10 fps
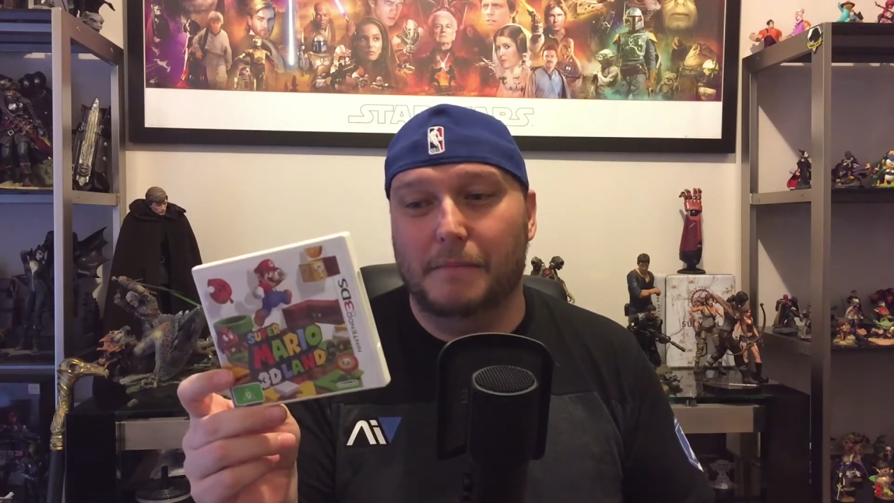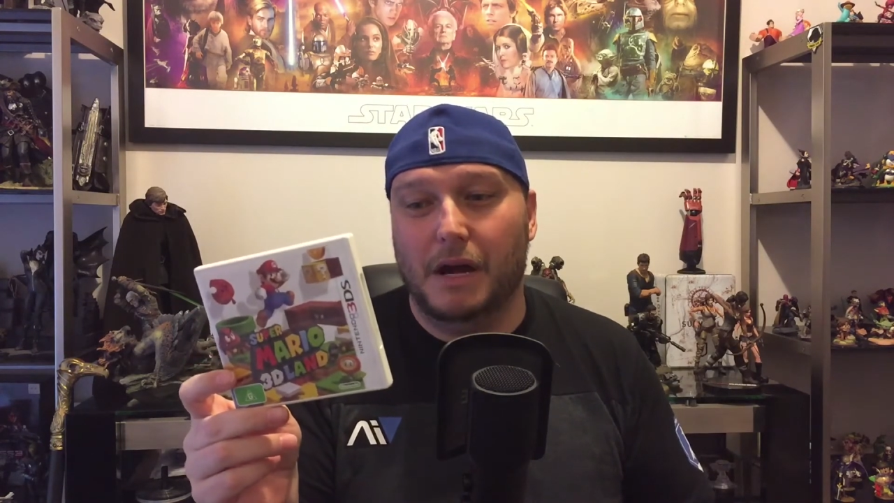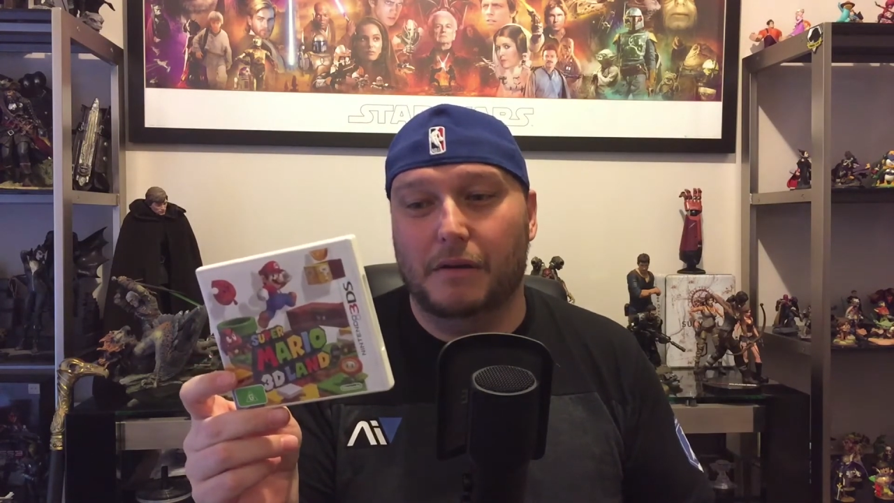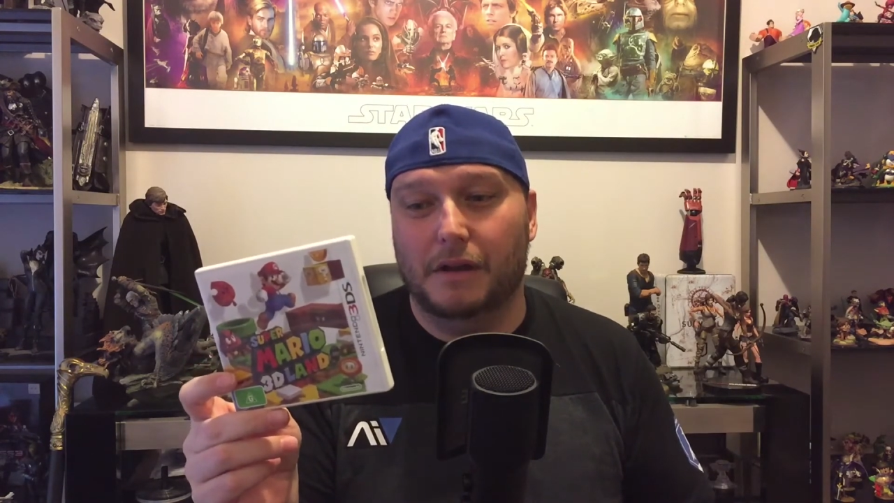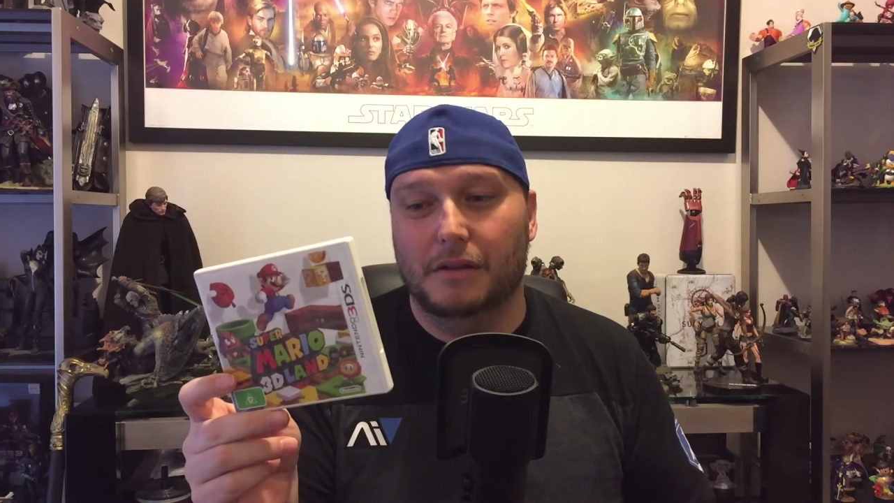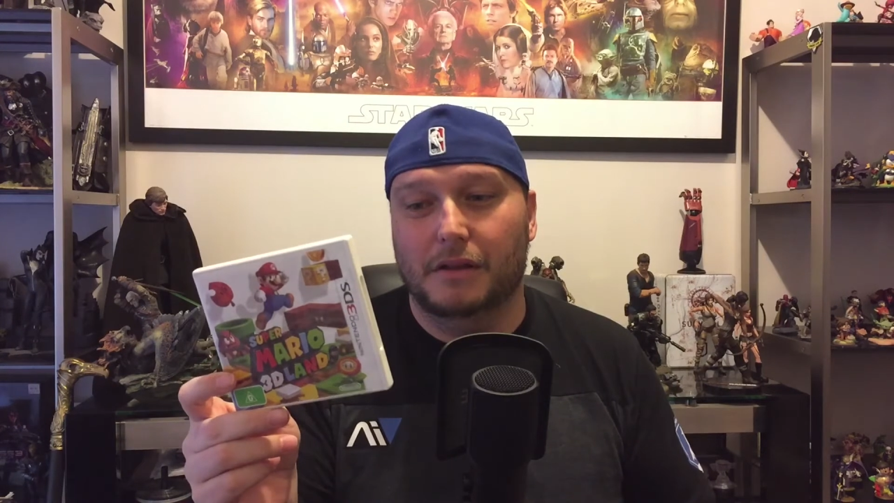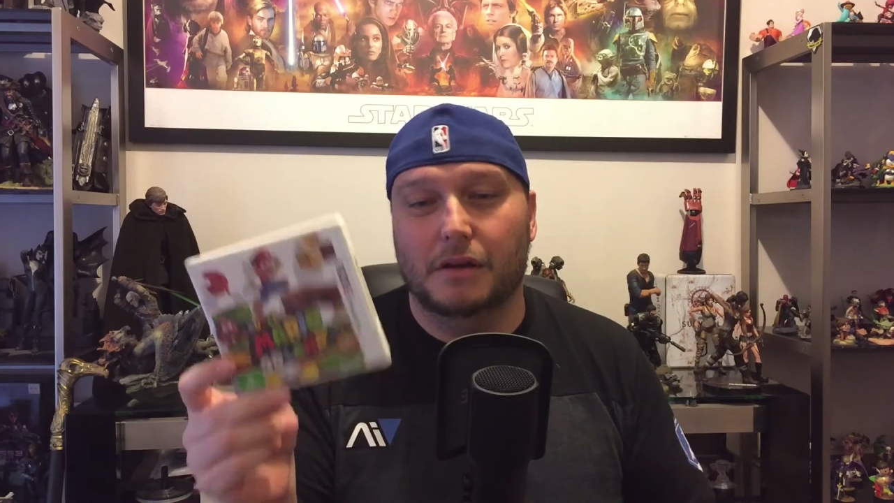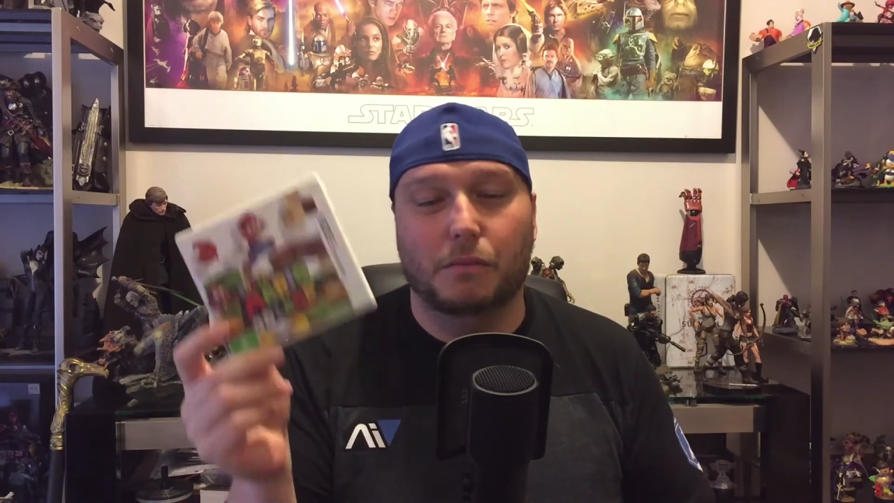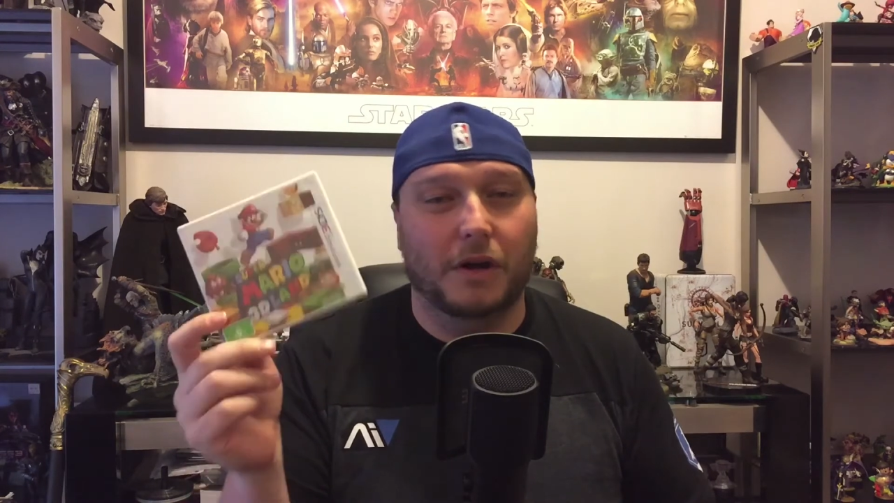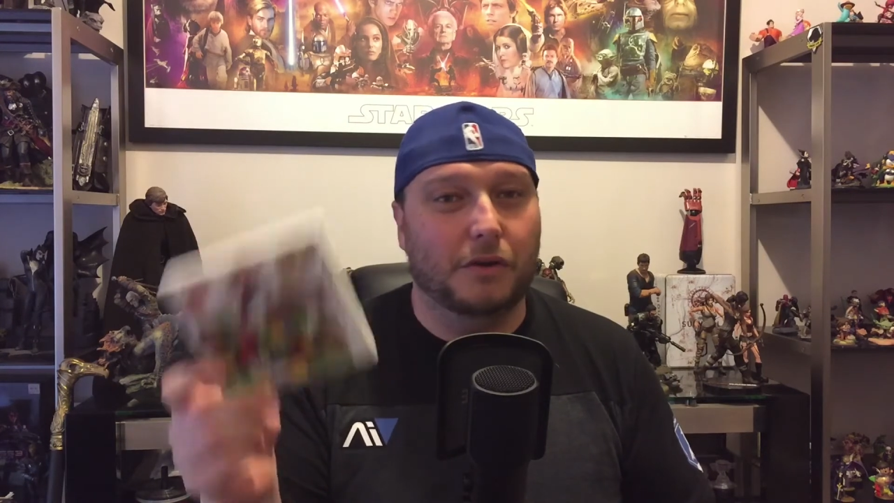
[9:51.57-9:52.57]
Mario,
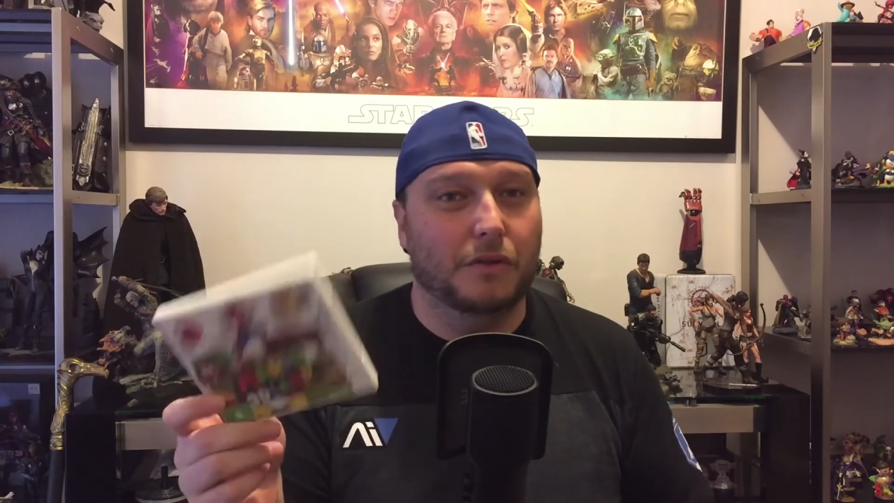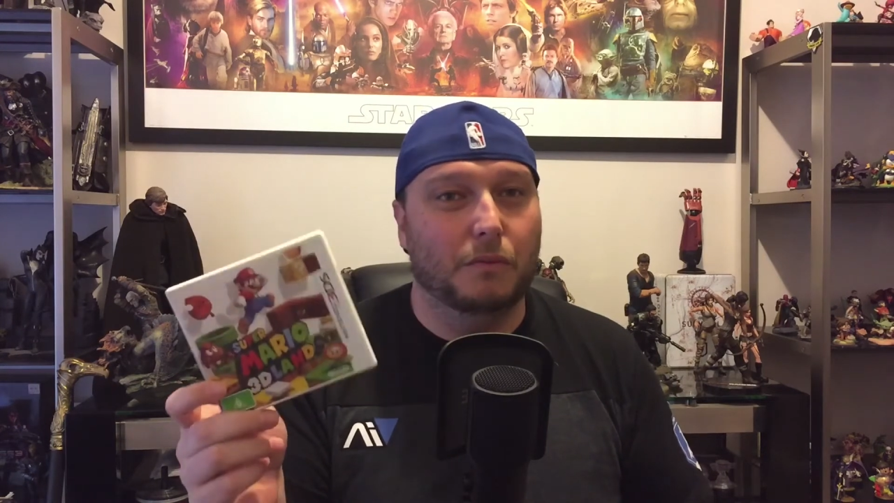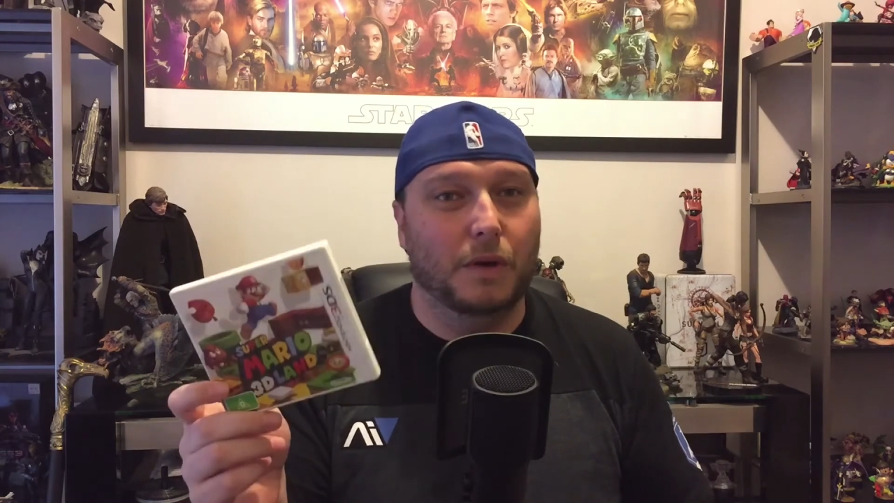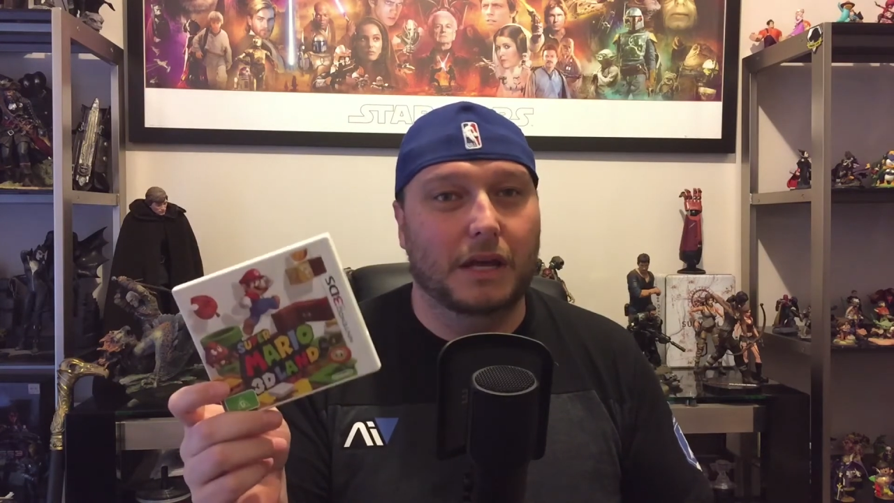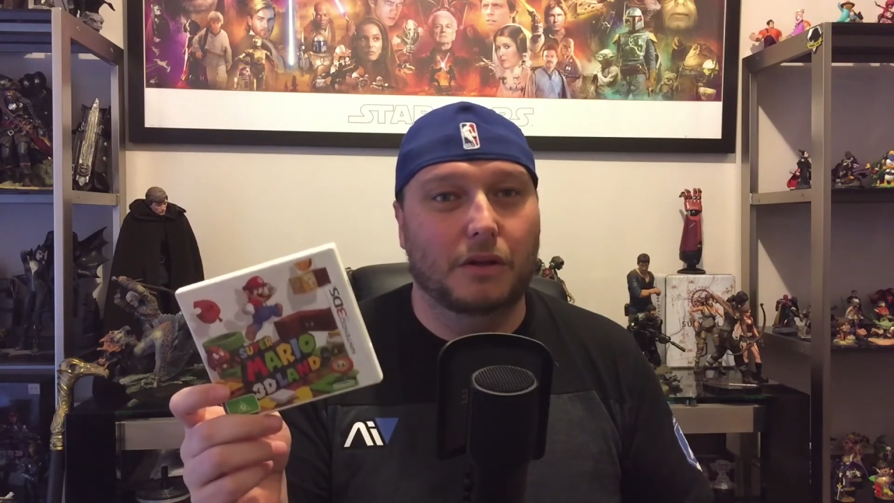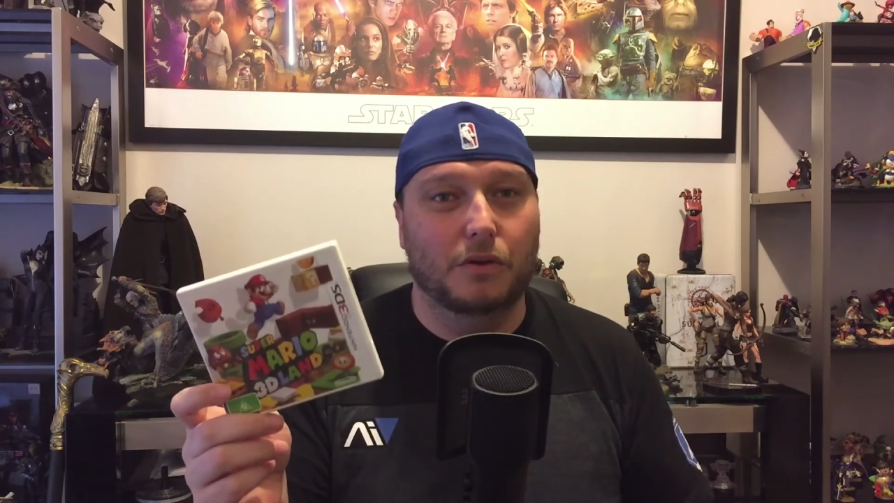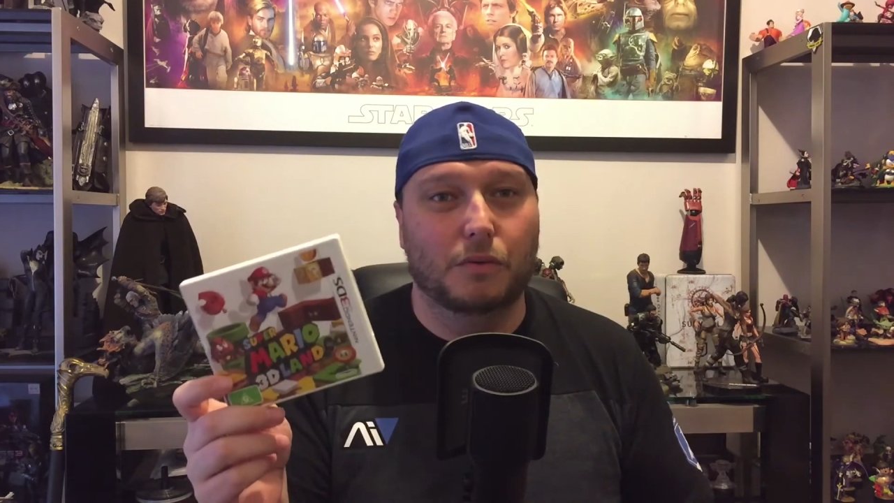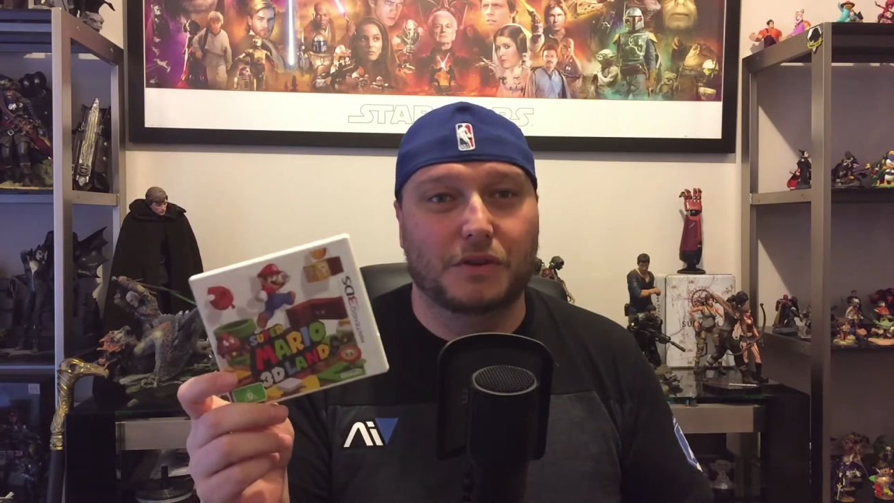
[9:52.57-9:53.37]
the one on the Wii U,